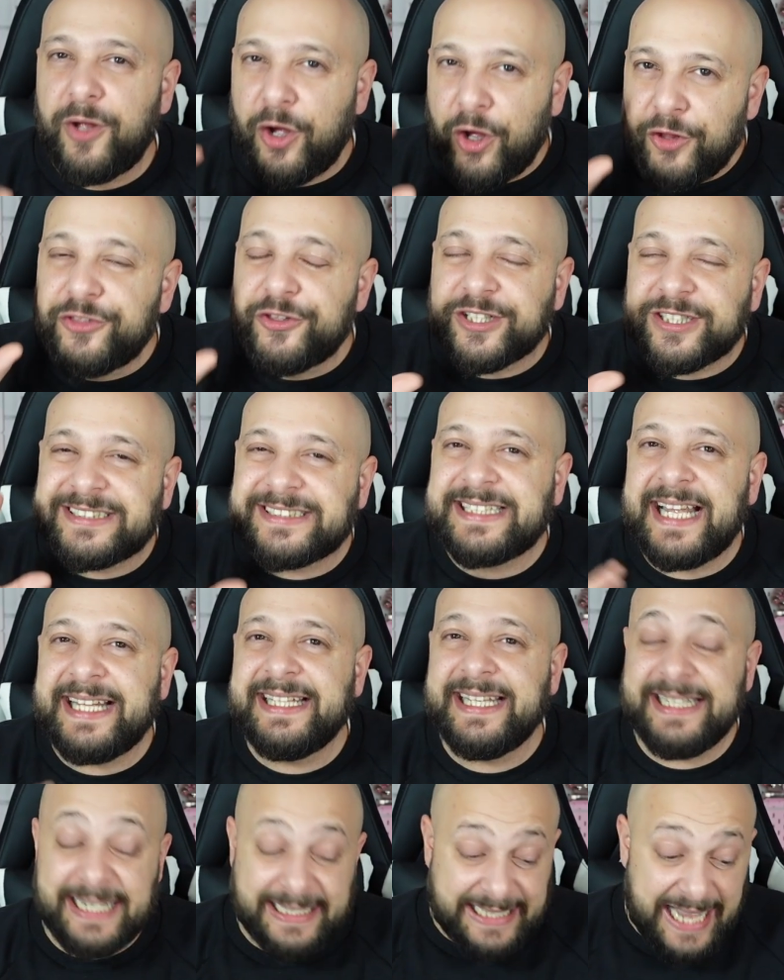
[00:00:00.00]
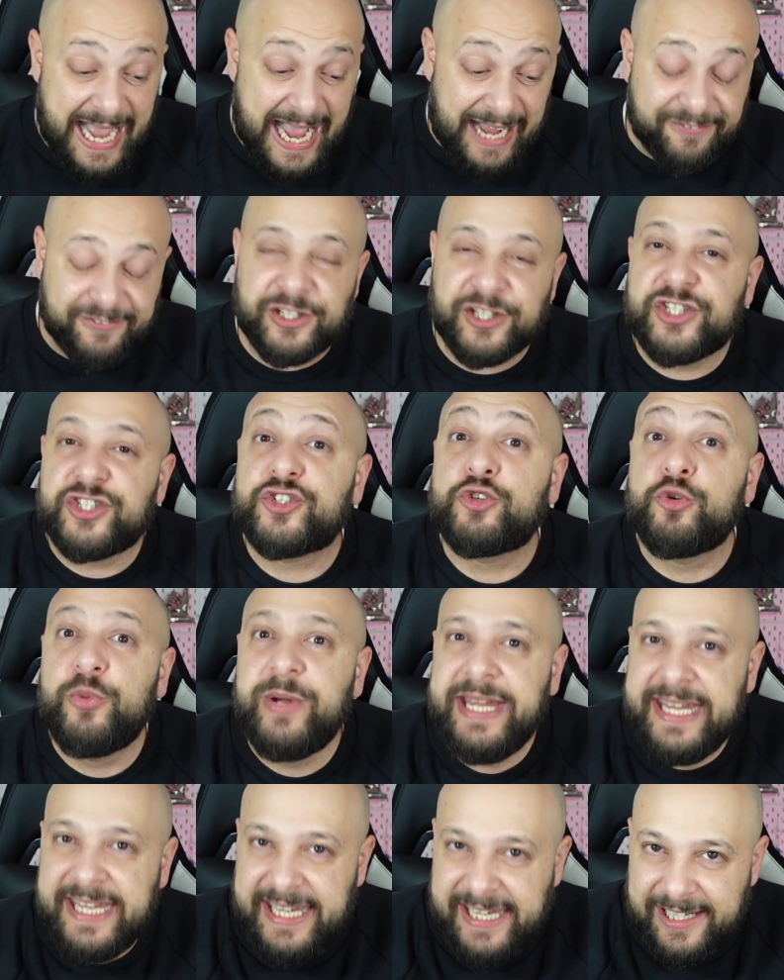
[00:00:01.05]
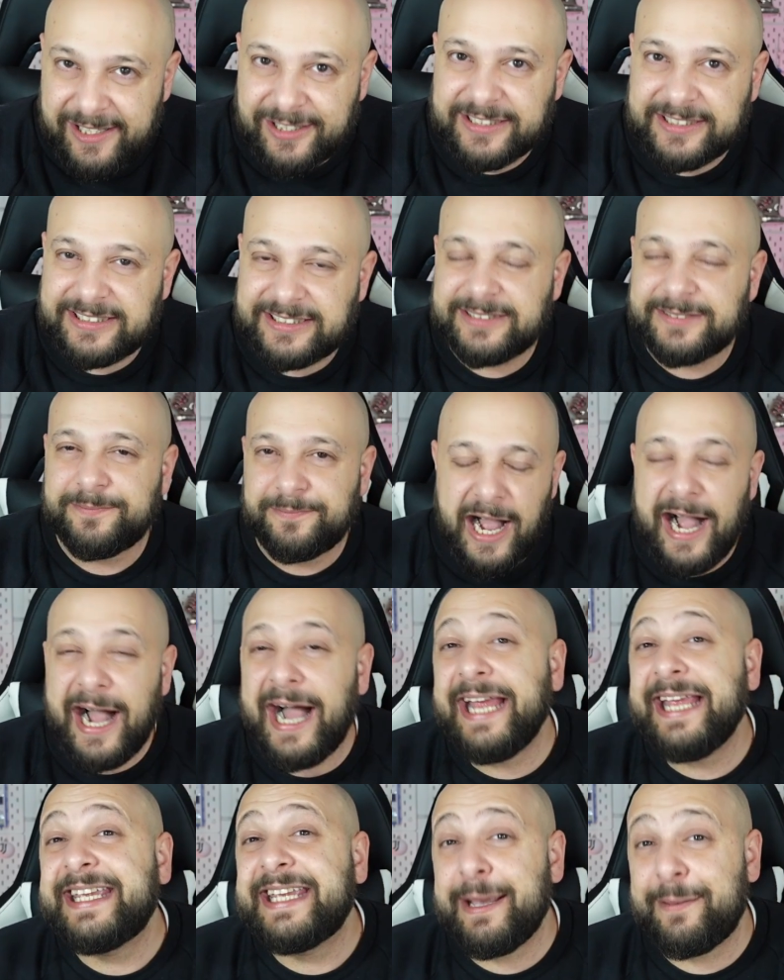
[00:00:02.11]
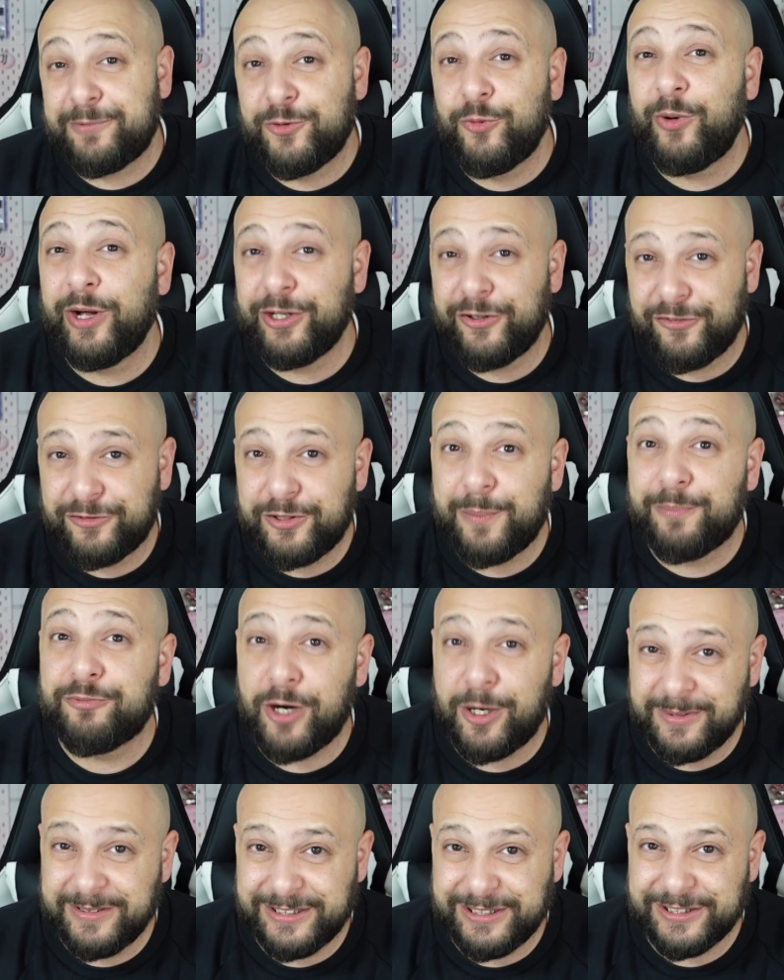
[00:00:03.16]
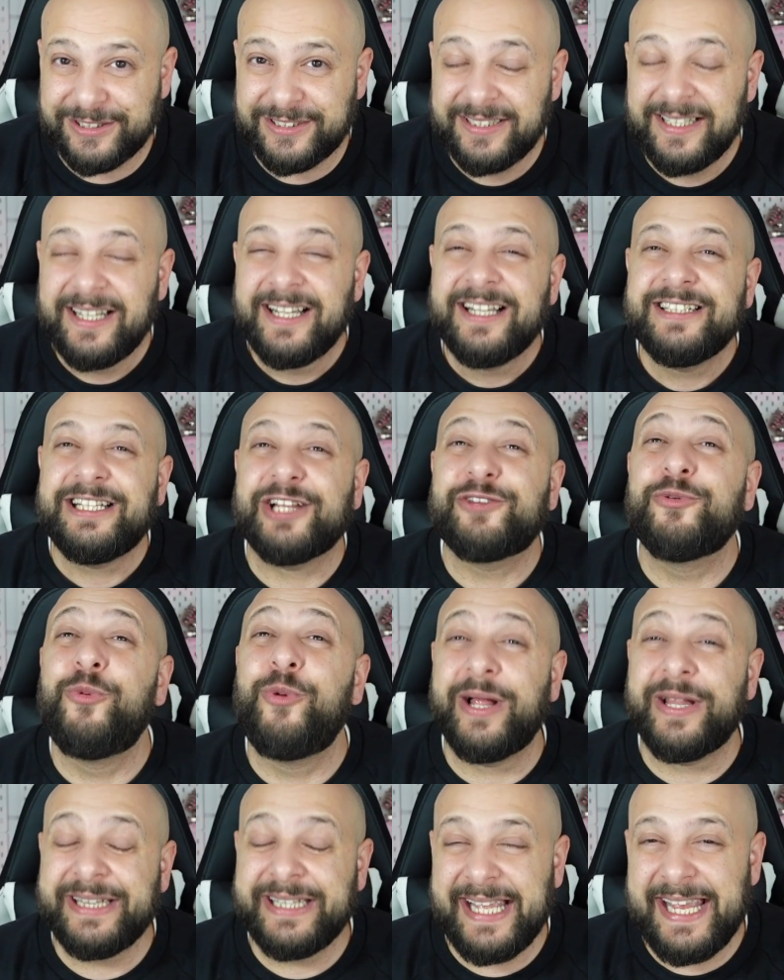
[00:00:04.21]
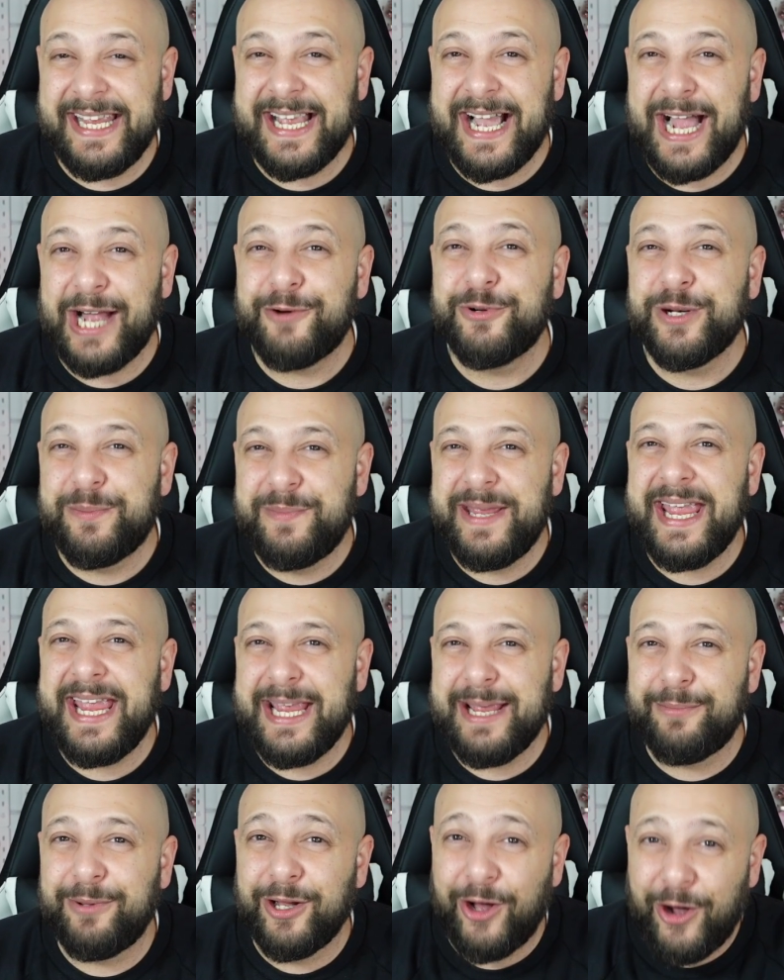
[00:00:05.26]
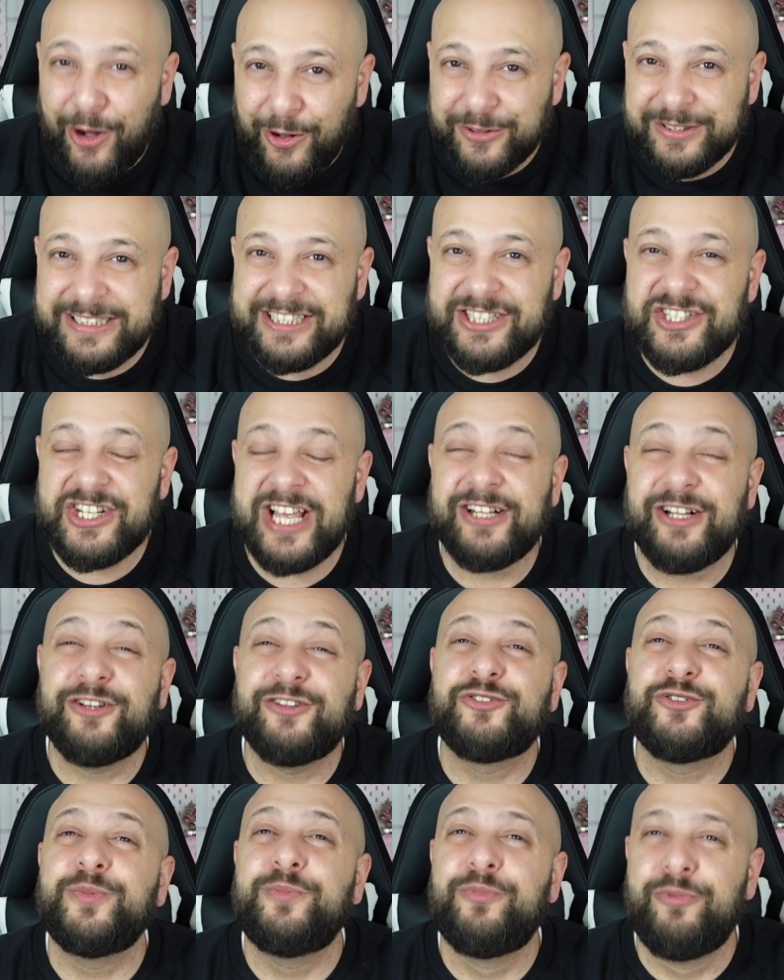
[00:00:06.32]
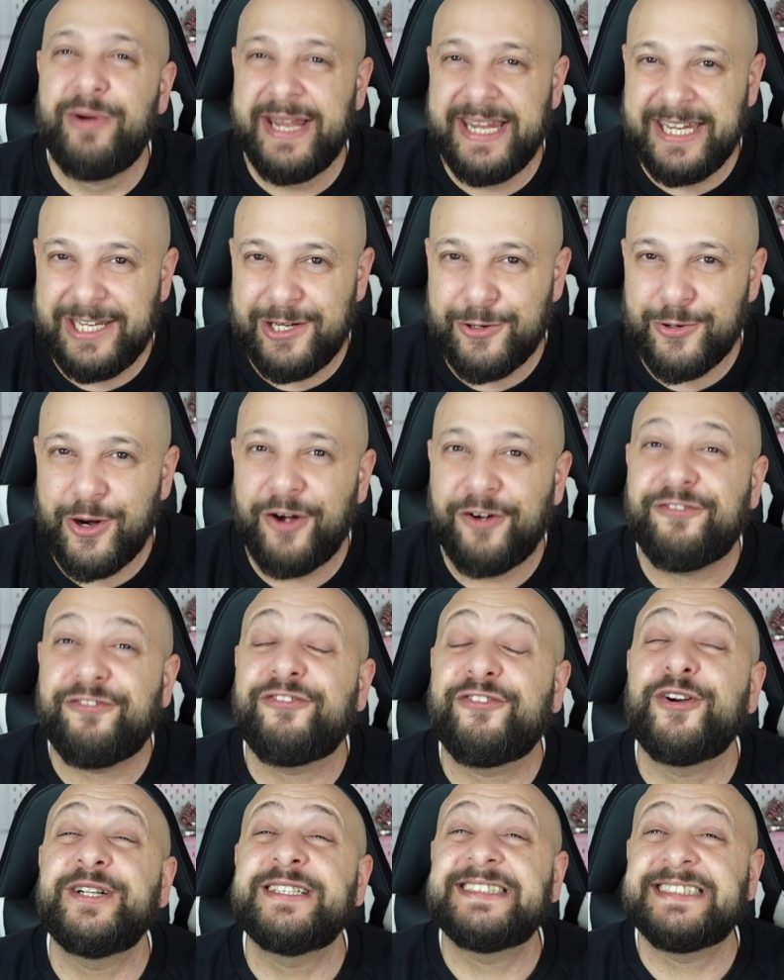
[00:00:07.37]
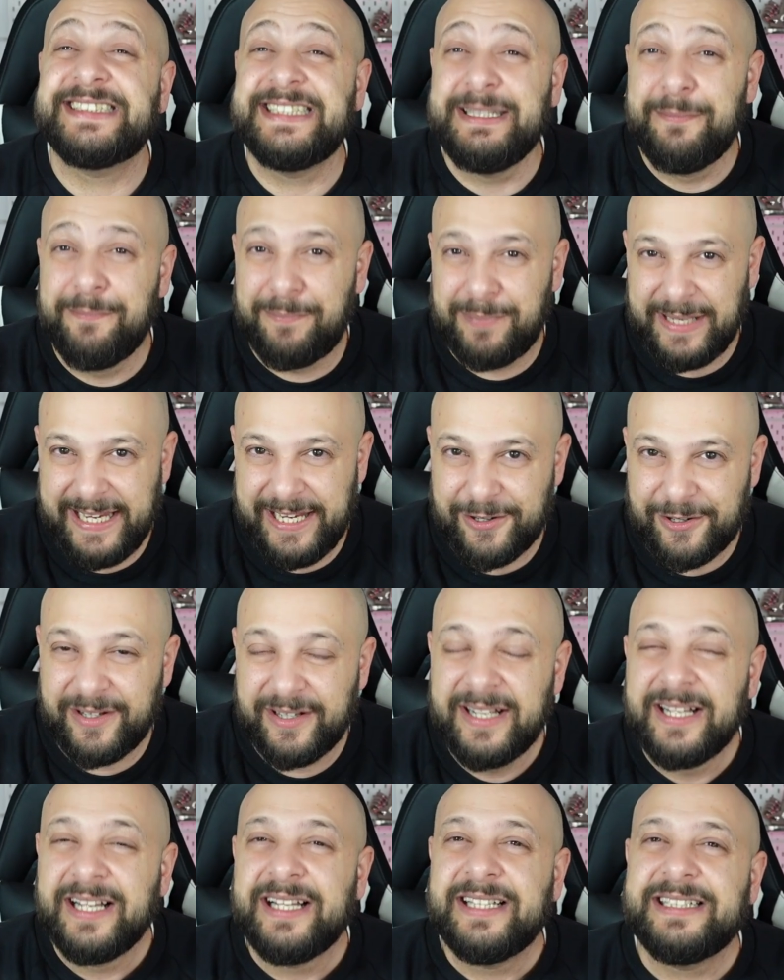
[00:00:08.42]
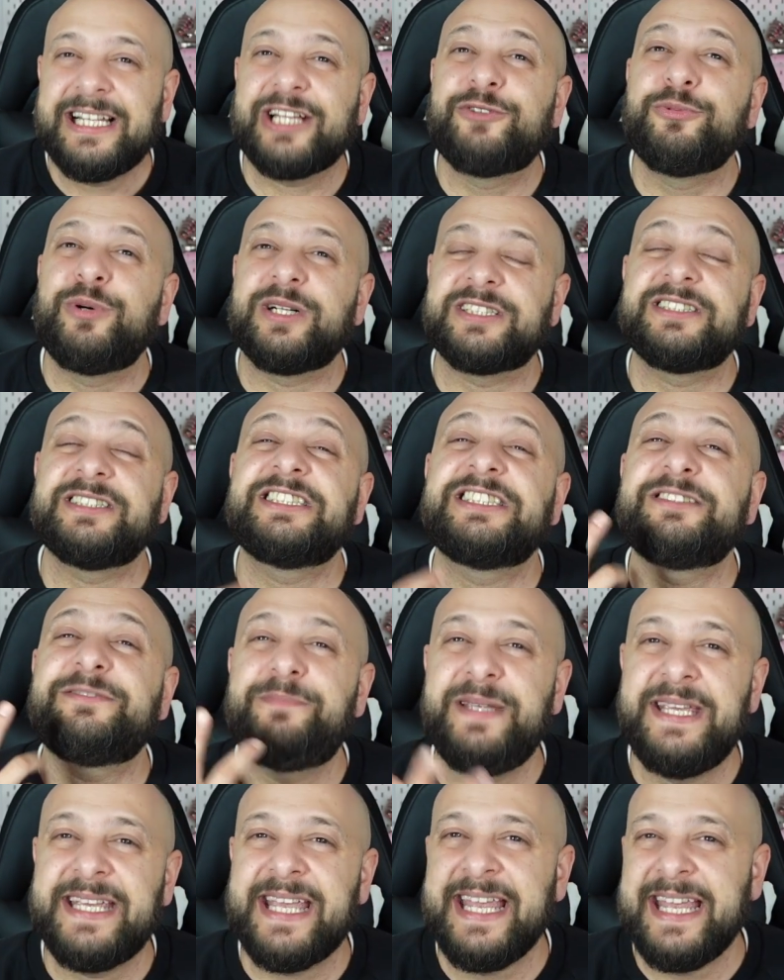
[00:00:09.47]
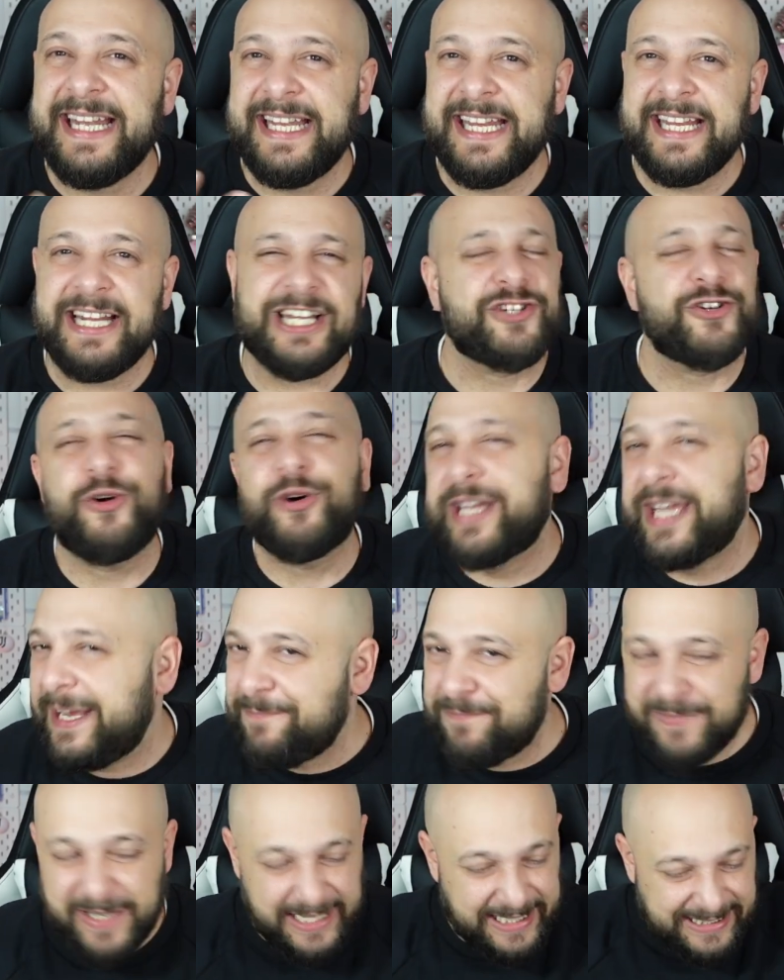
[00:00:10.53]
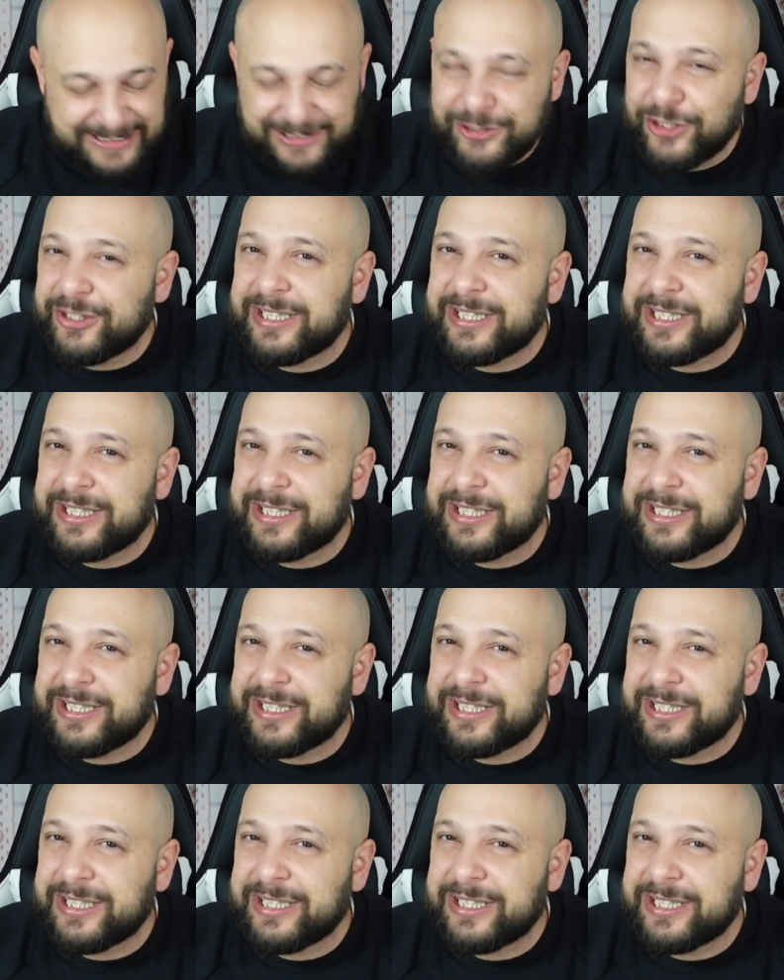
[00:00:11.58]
understanding that after three years I kept one of the promises that one day I would be able on this channel to bring you a first team player that was speaking in English. Okay, it is not